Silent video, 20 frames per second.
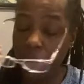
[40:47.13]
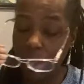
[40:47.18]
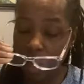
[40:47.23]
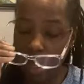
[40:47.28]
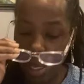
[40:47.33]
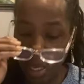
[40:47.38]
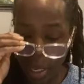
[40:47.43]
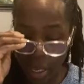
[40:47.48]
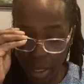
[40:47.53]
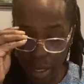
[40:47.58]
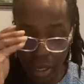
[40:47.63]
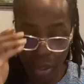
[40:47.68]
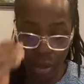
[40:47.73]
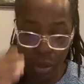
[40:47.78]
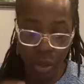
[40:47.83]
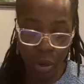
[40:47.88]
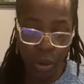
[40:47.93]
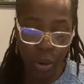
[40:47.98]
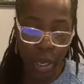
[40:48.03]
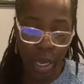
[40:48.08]
And
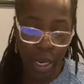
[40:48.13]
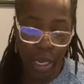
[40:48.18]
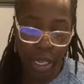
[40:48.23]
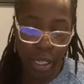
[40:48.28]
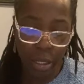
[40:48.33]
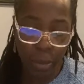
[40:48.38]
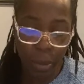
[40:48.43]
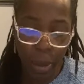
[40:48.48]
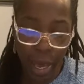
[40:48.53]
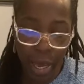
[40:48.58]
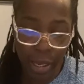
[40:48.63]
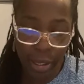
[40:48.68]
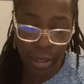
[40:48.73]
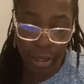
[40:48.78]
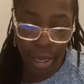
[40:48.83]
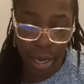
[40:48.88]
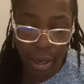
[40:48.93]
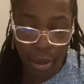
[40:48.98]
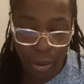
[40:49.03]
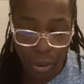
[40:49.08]
and he's passed
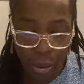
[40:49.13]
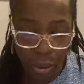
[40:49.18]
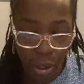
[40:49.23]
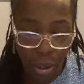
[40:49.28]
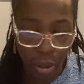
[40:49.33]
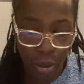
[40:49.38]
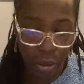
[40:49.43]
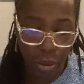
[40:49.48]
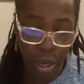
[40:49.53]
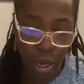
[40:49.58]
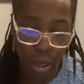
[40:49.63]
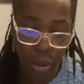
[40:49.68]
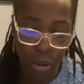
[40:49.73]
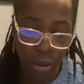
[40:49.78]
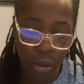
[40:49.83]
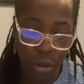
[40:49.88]
out on the ground. So